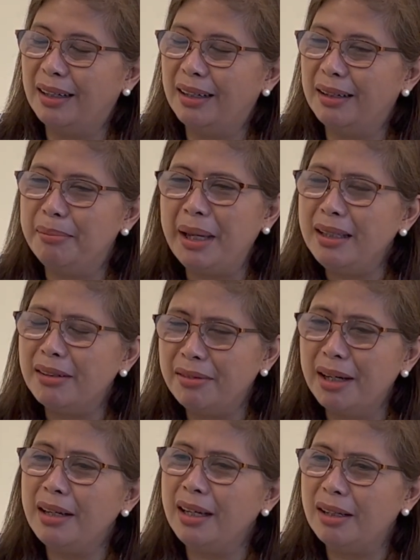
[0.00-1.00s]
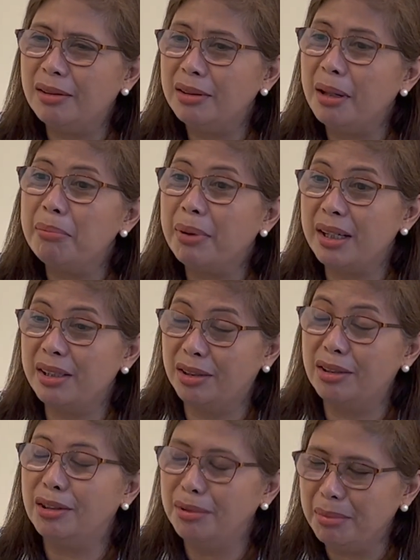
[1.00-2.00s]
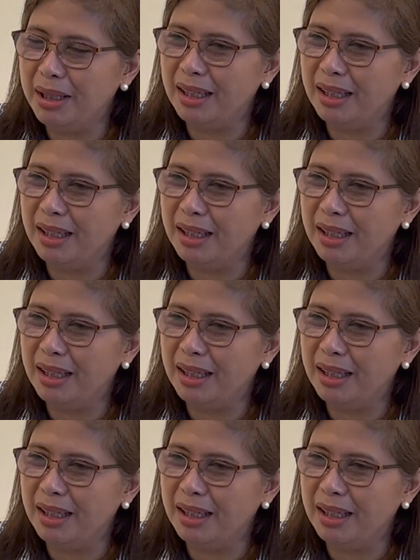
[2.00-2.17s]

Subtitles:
made a very good impression on me,